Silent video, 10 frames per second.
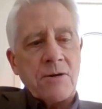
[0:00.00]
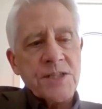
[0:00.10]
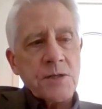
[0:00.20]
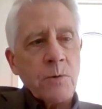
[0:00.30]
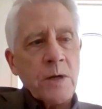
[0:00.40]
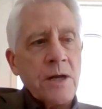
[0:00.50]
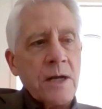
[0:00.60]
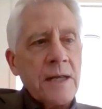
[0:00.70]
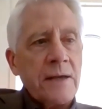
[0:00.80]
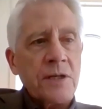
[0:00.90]
and this is where you
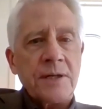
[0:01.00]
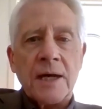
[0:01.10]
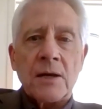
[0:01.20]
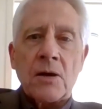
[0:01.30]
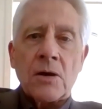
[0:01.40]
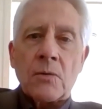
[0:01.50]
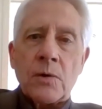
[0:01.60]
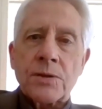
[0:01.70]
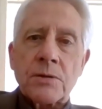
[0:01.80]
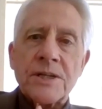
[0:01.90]
don't have to dialogue
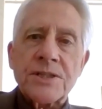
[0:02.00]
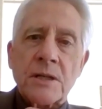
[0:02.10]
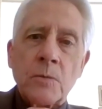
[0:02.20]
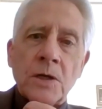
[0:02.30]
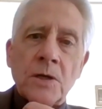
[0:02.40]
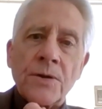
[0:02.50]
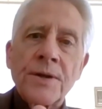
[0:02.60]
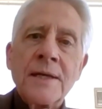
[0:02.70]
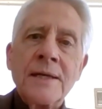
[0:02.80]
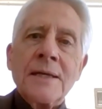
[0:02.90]
with the rest of the
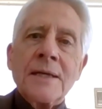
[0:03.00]
world,